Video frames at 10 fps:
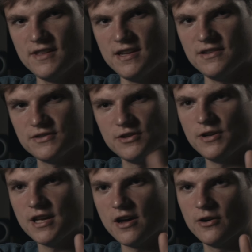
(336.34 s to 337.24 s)
the
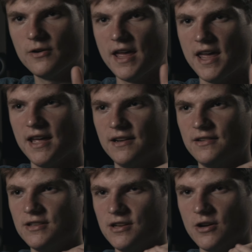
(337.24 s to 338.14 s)
studio
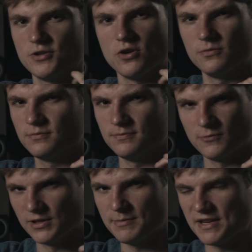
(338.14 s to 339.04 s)
and, you know, don't
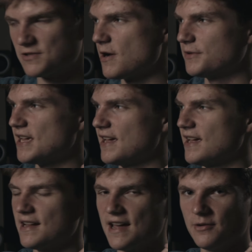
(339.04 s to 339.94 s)
really mess around with
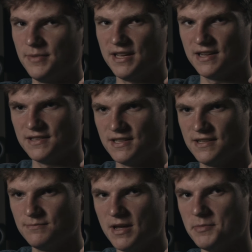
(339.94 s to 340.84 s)
taking it out because
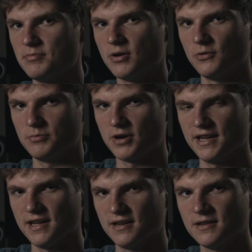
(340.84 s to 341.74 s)
it may be prone to
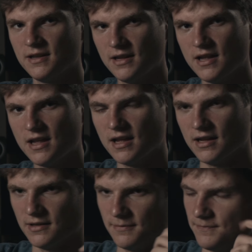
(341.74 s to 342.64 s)
breaking.
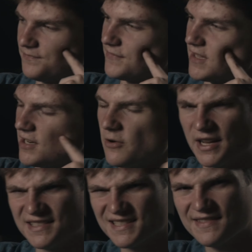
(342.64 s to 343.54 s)
You know, and
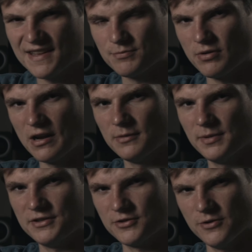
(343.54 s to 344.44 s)
I'd say that's
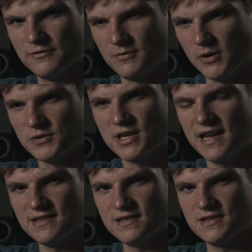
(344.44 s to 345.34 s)
probably true for most
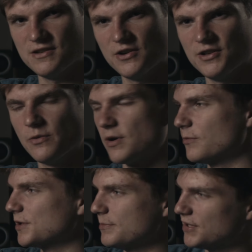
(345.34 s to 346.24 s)
cases. You know, you don't want to
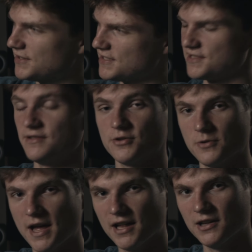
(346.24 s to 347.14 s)
really put this thing through
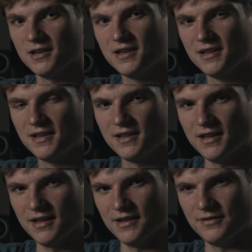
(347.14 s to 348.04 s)
hell,
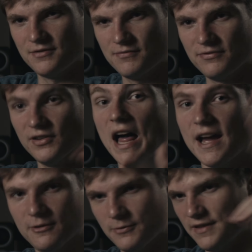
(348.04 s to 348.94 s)

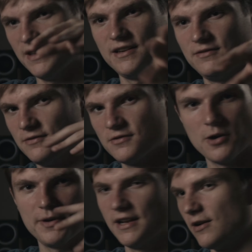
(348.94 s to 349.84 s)
flying with it and
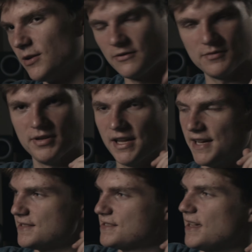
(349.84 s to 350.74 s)
throwing it all over the
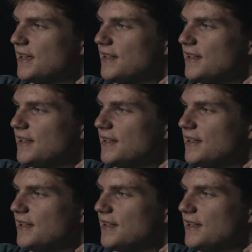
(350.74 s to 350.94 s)
place.